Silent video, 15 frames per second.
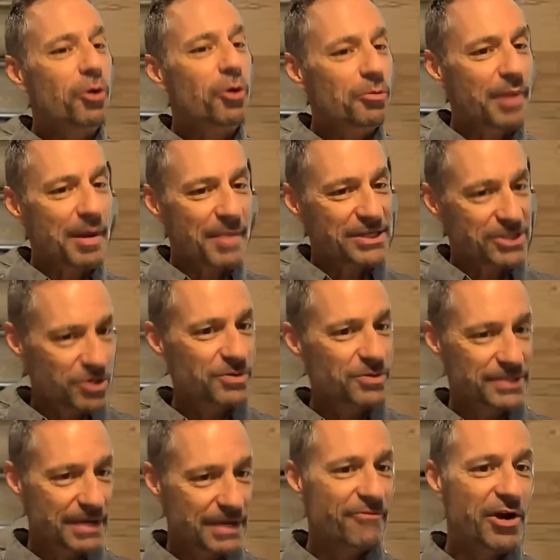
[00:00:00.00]
been told by my
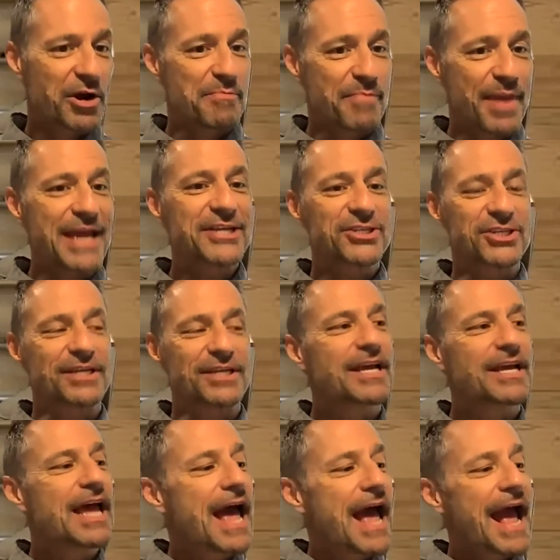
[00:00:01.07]
students i'm very patient
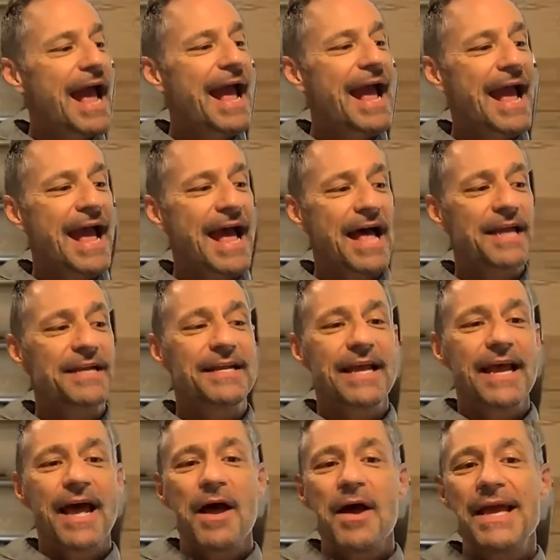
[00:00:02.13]
and
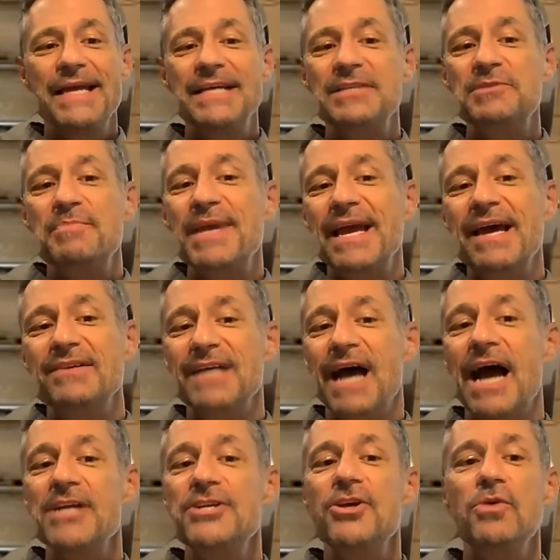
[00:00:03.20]
it's because
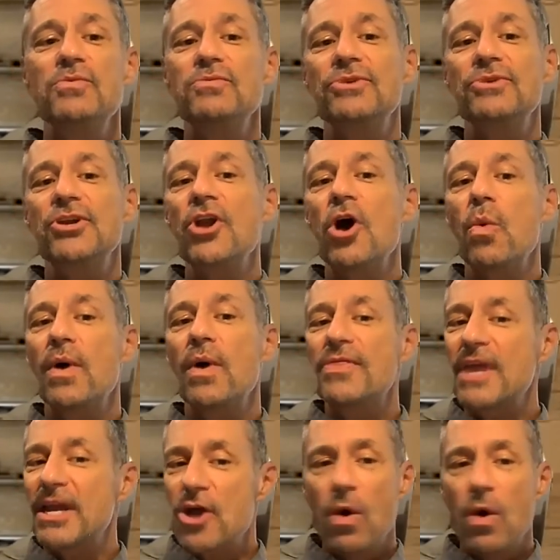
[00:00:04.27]
i don't know what
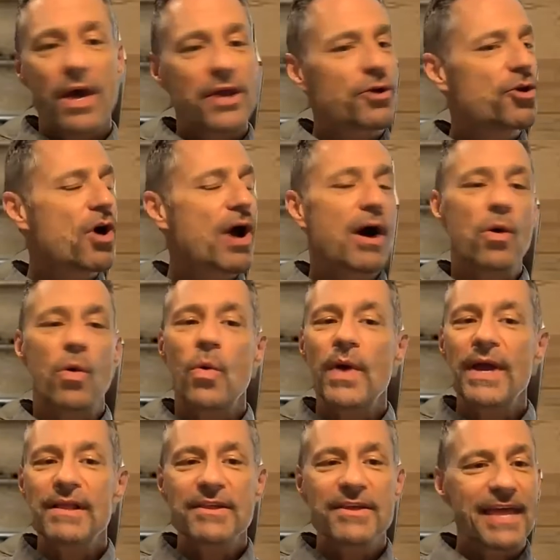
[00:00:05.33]
they know i don't know how
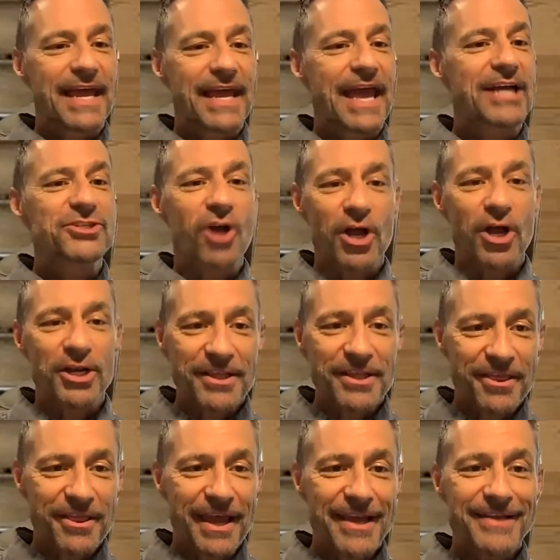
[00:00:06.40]
quickly they catch on to
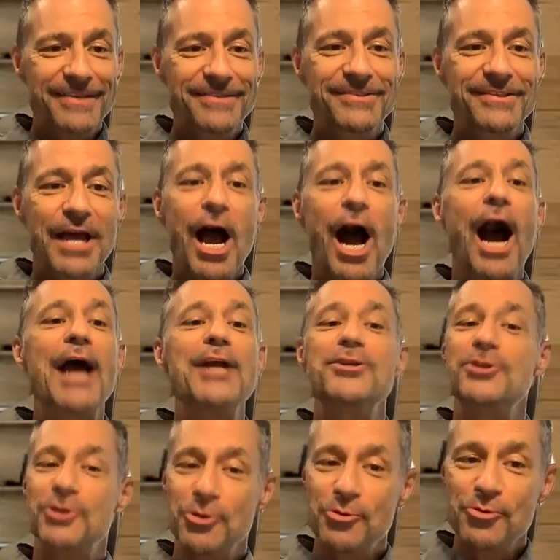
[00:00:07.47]
things i
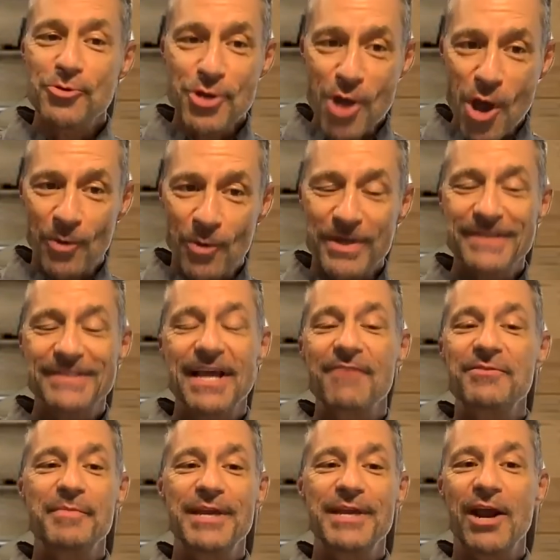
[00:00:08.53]
do notice i have
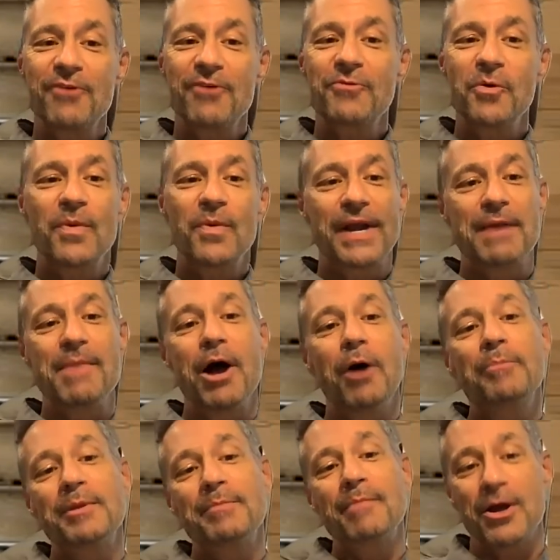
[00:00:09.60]
to be careful when i'm
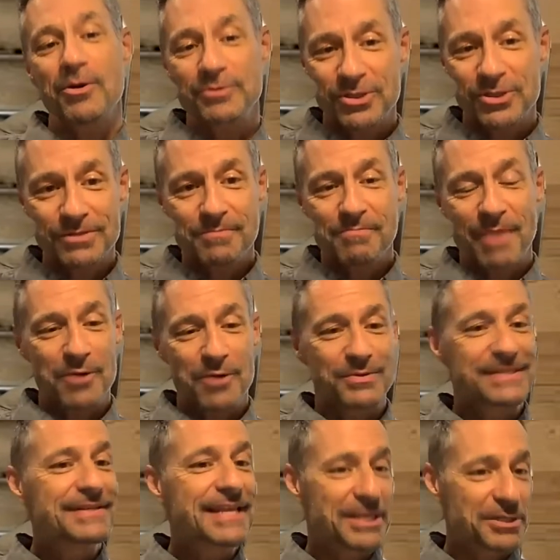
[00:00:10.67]
helping my own my own
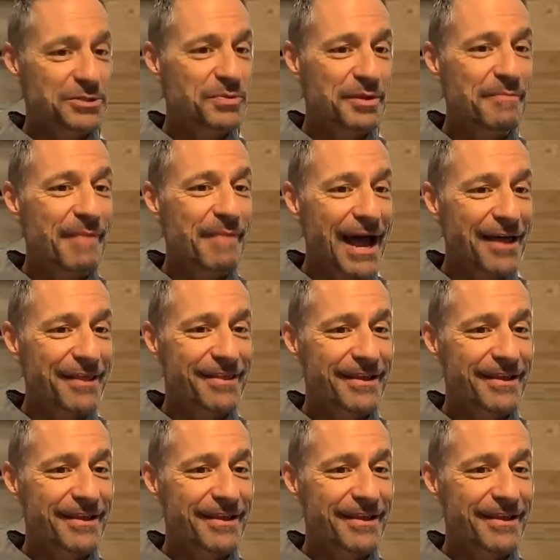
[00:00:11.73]
kids with math